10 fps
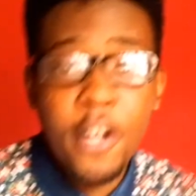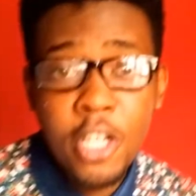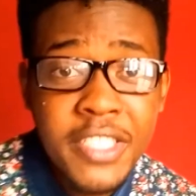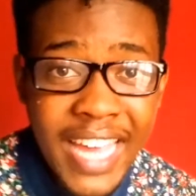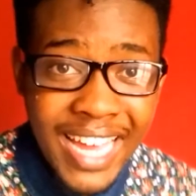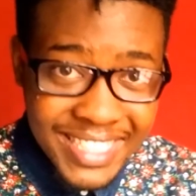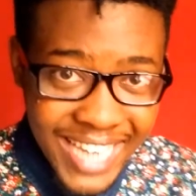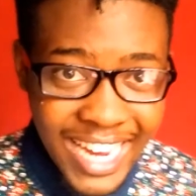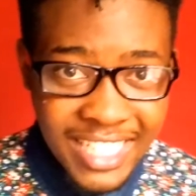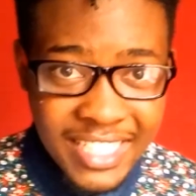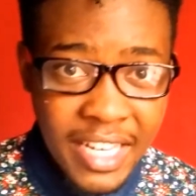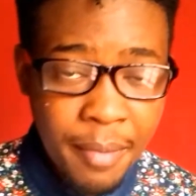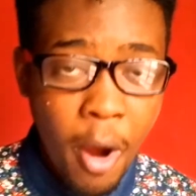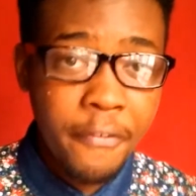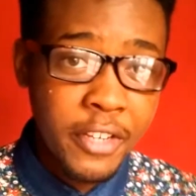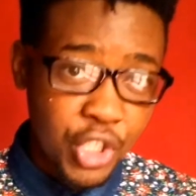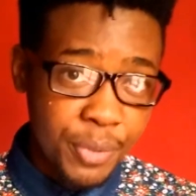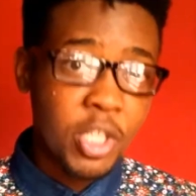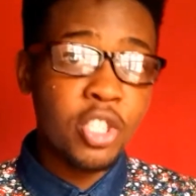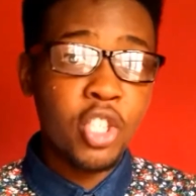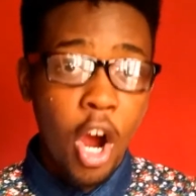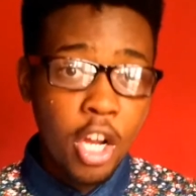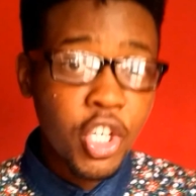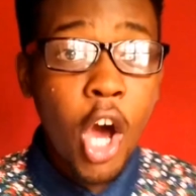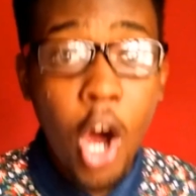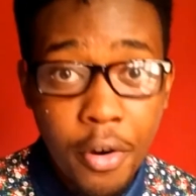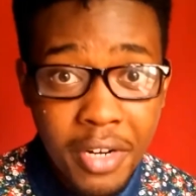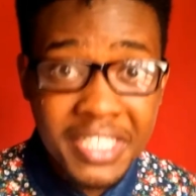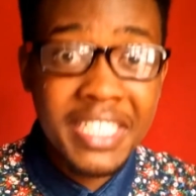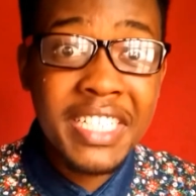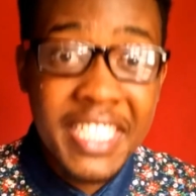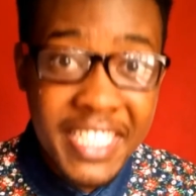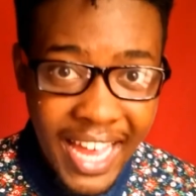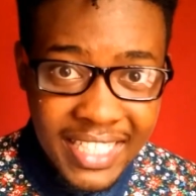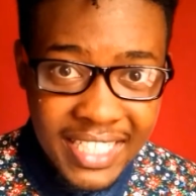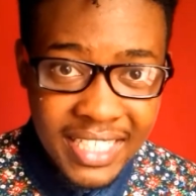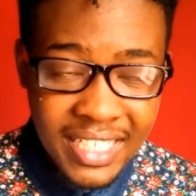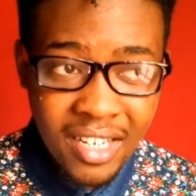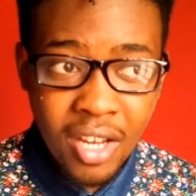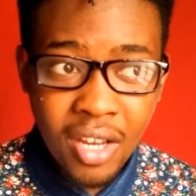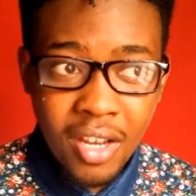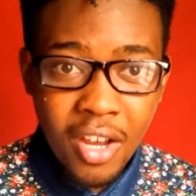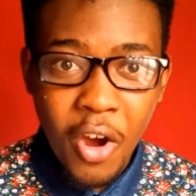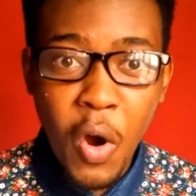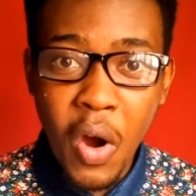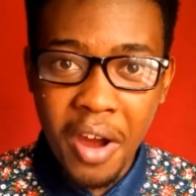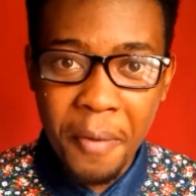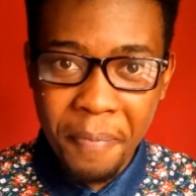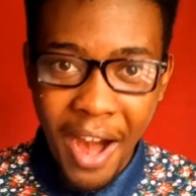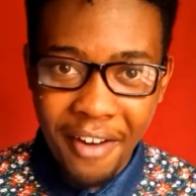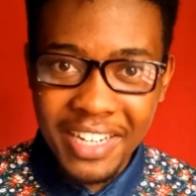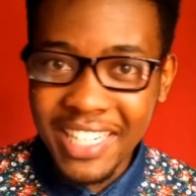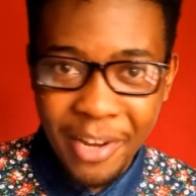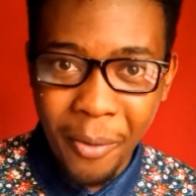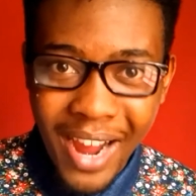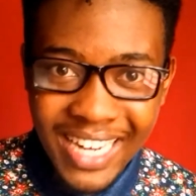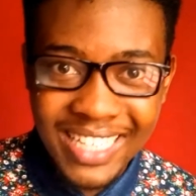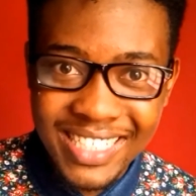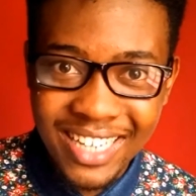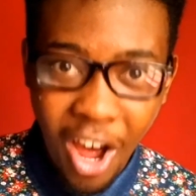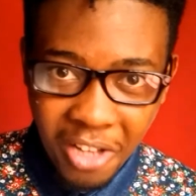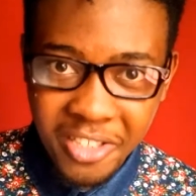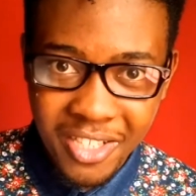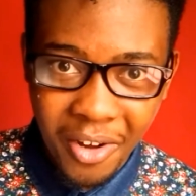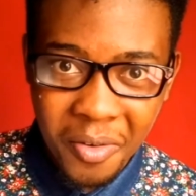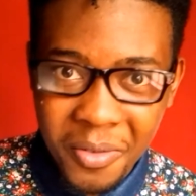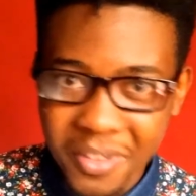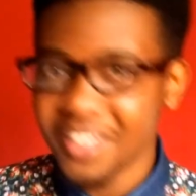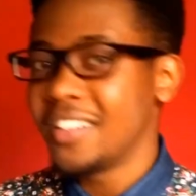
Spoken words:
follows the antagonism of Egyptian gods Horus and Set, who are apparently white also.